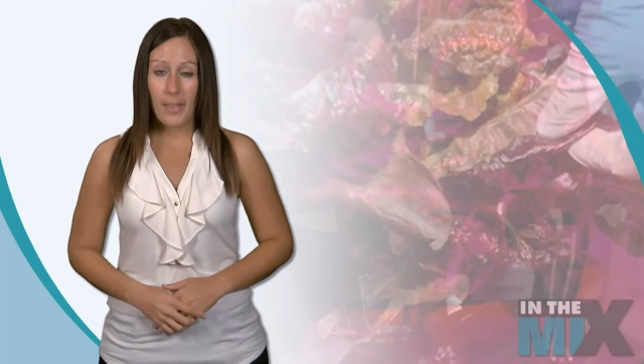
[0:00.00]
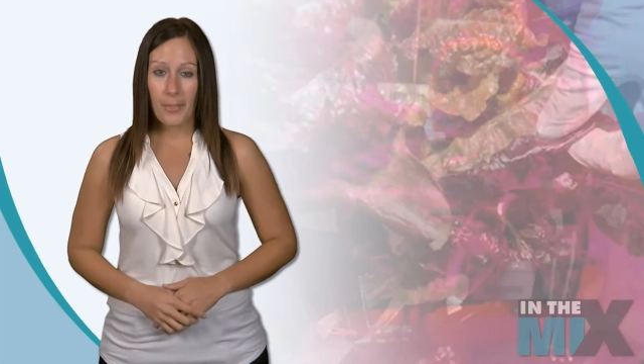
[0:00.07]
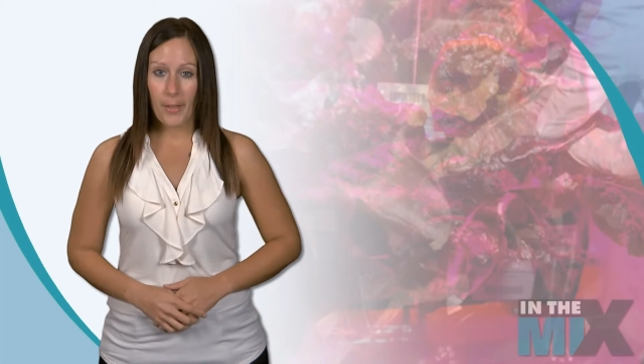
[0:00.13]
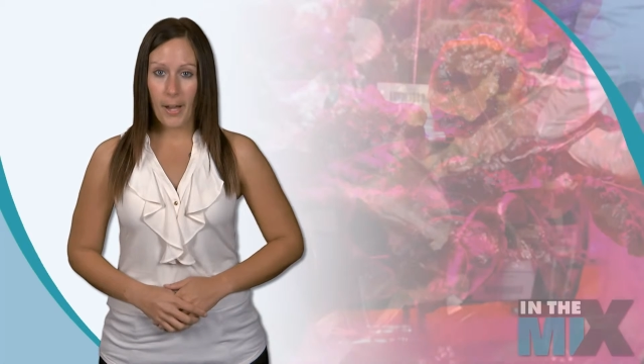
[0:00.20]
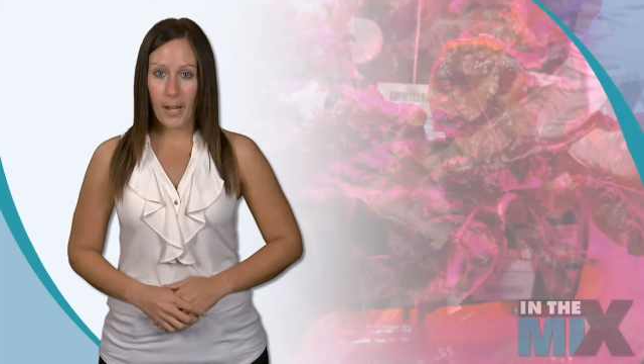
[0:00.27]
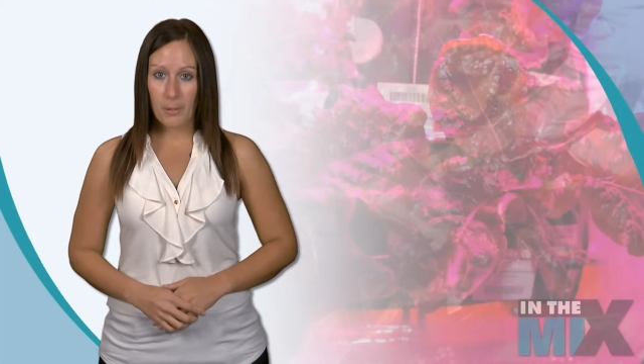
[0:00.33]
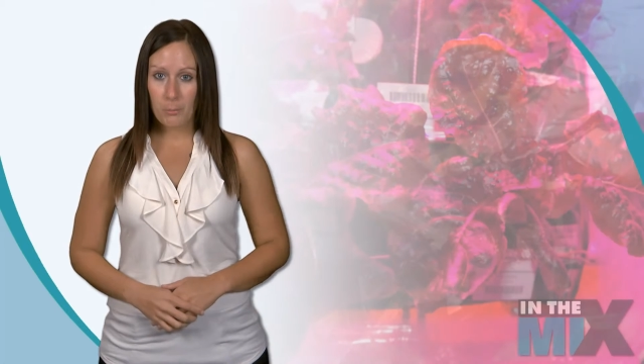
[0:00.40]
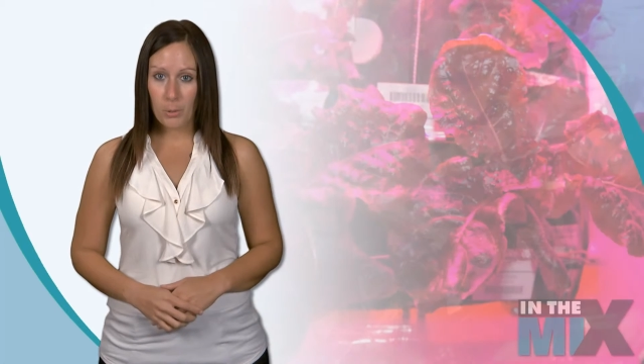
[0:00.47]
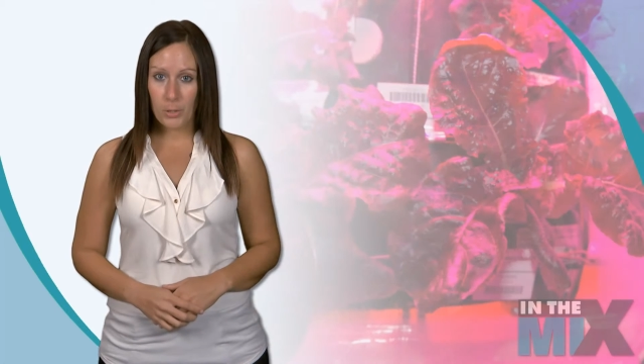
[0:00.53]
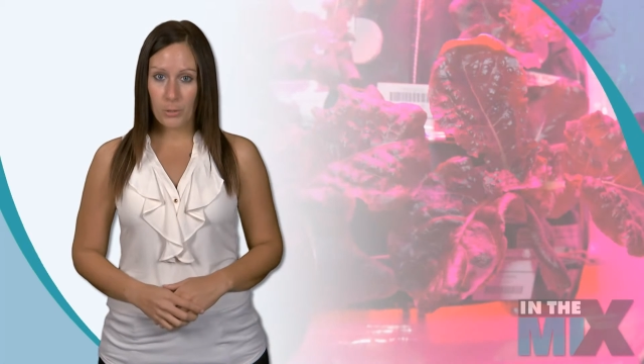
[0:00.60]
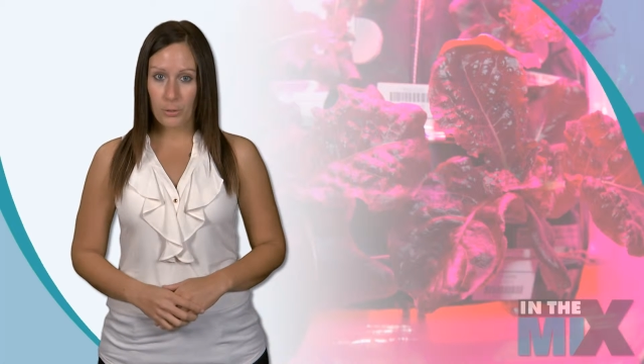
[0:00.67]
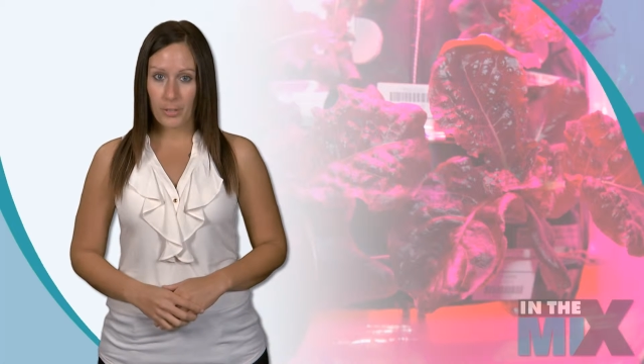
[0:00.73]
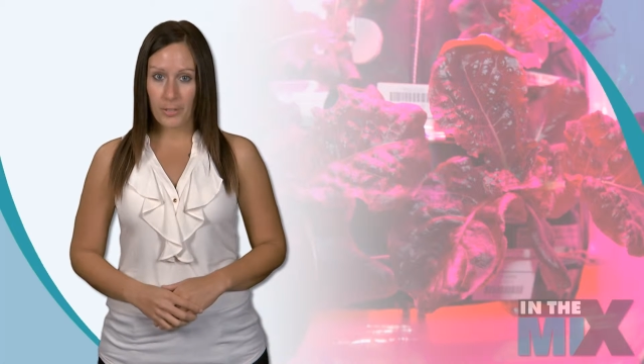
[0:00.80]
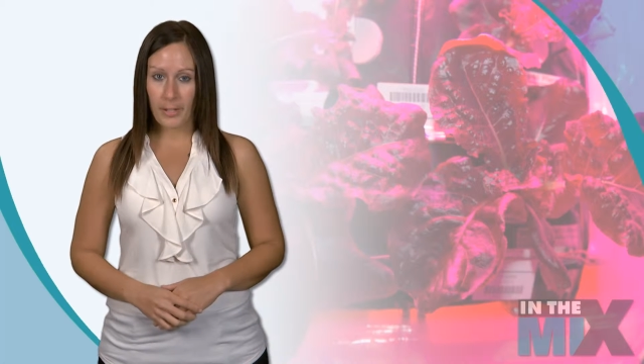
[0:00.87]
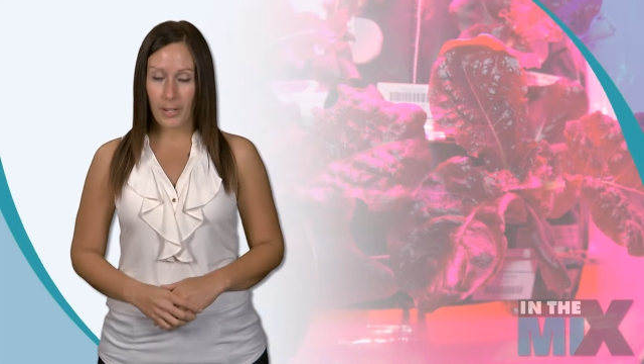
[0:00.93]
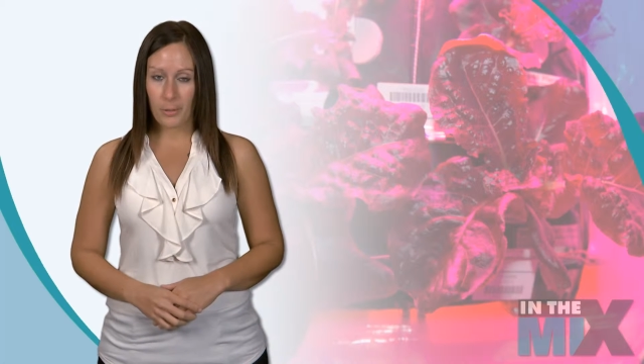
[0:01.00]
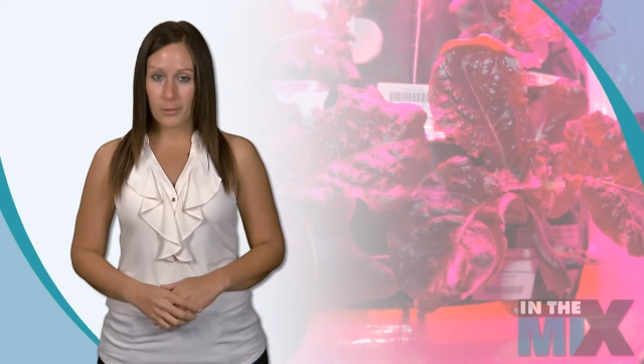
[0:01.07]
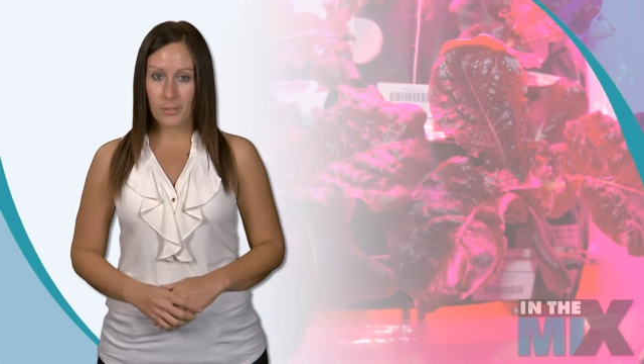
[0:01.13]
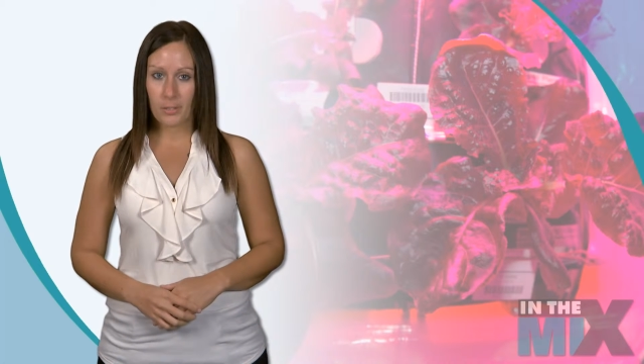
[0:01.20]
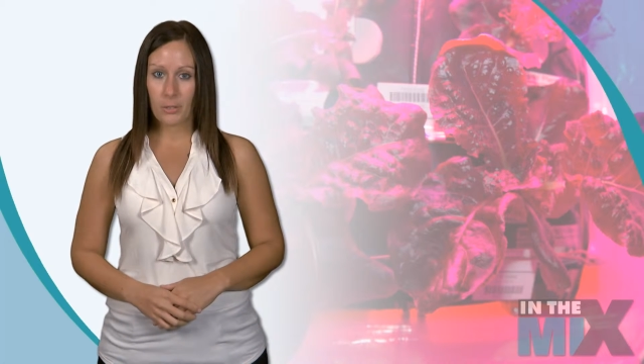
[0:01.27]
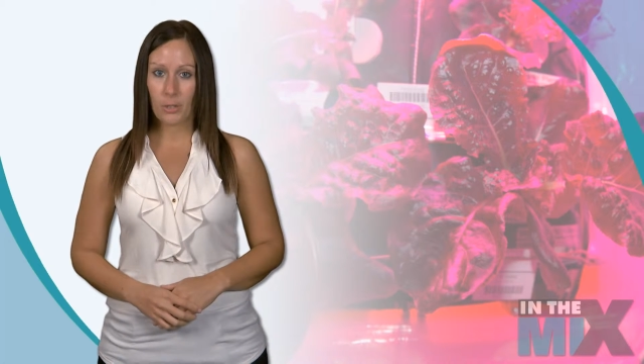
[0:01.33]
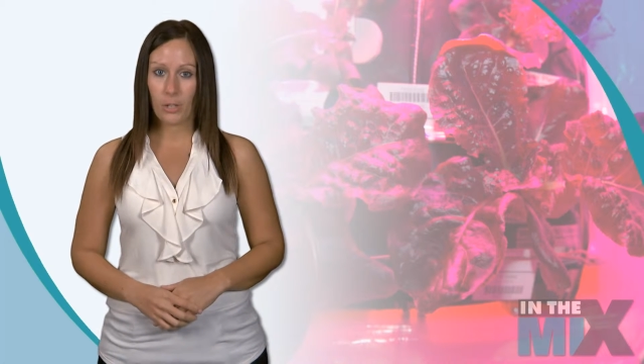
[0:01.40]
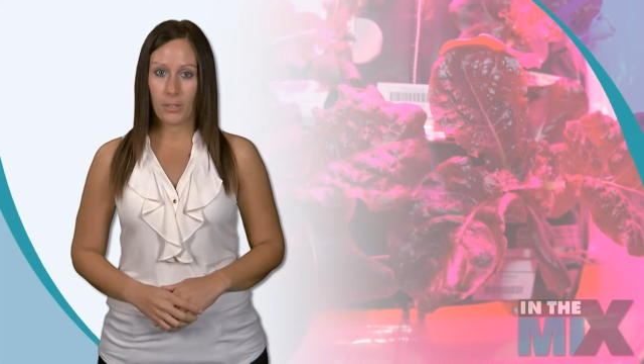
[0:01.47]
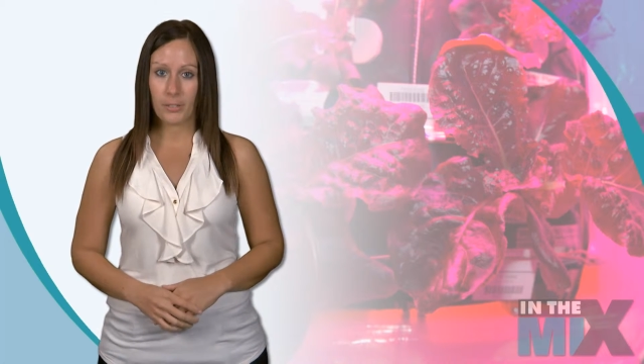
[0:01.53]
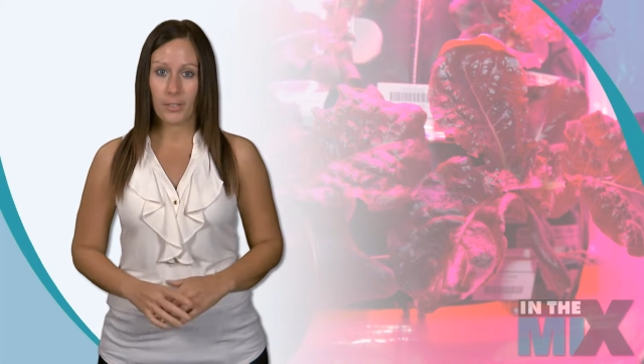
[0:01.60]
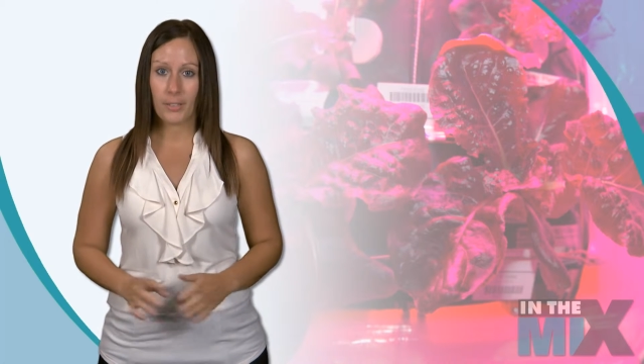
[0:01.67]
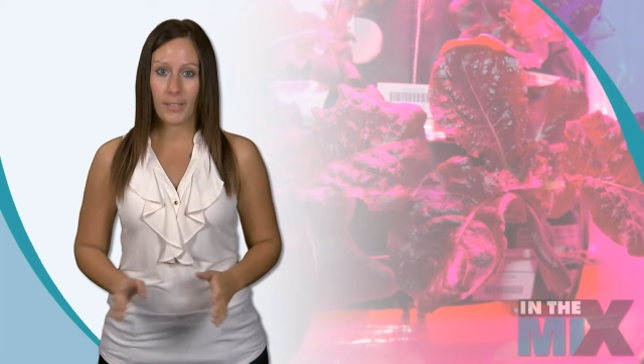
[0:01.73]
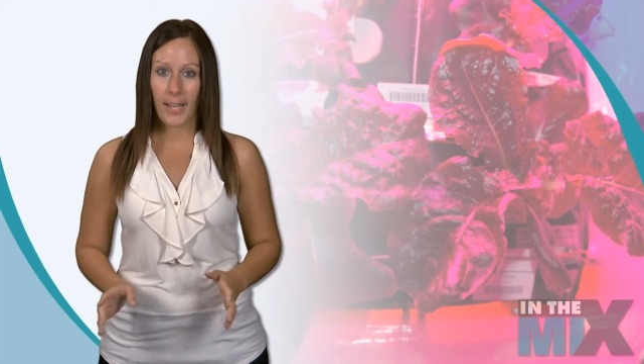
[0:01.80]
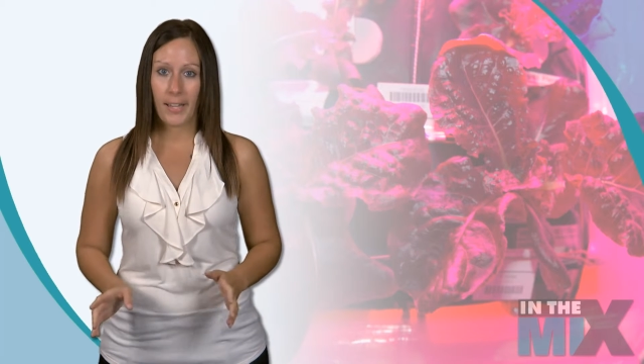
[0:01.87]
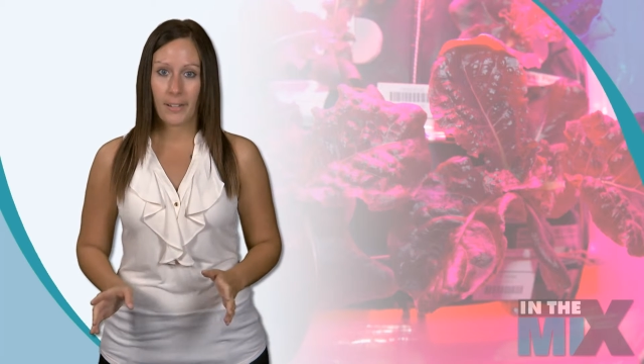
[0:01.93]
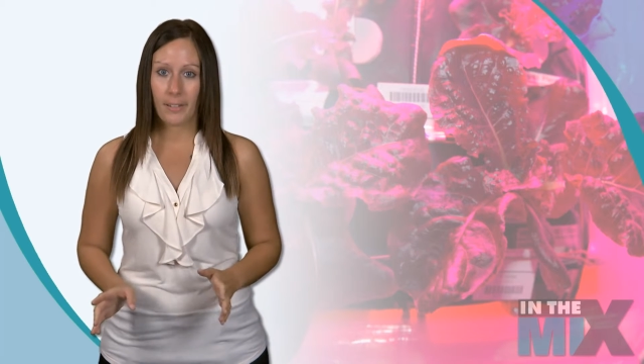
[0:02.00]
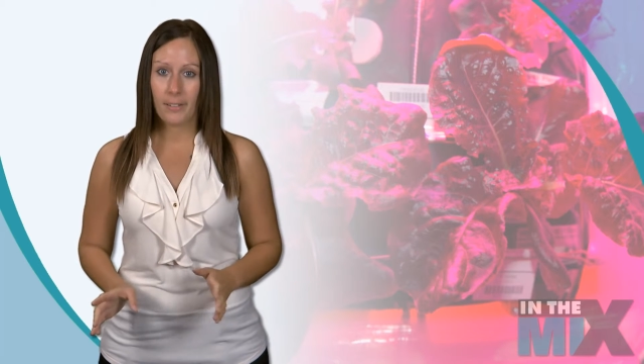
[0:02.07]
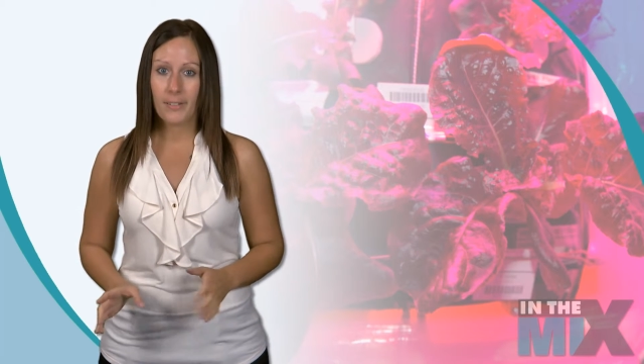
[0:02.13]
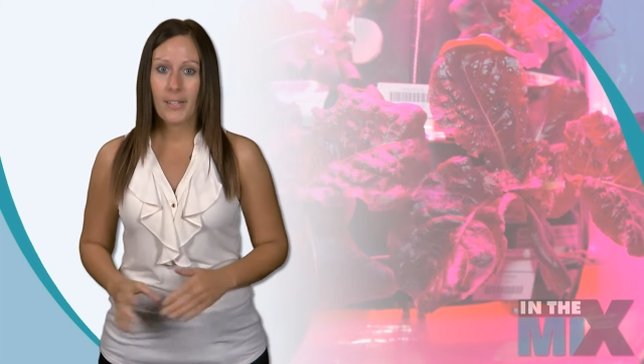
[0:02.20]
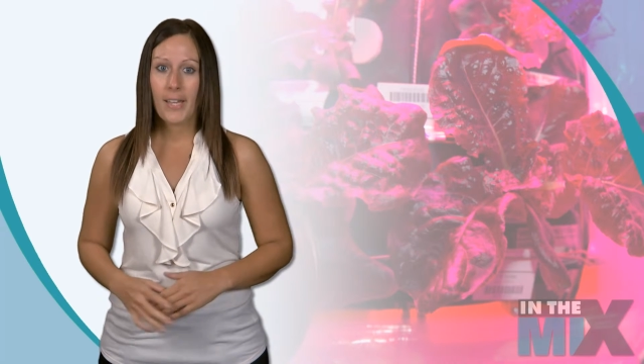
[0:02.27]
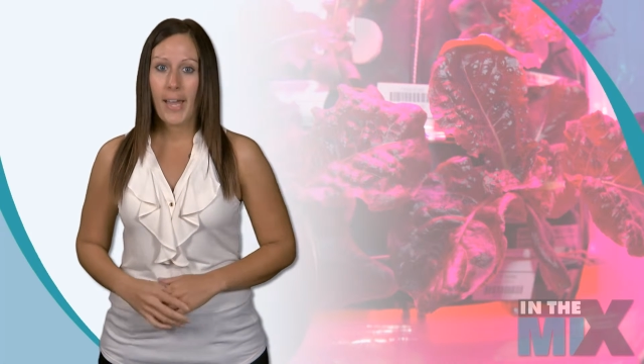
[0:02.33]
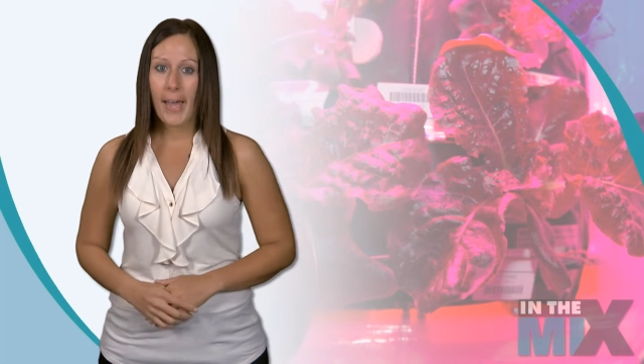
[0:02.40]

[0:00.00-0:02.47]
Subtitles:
The onboard greenhouse, called LADA,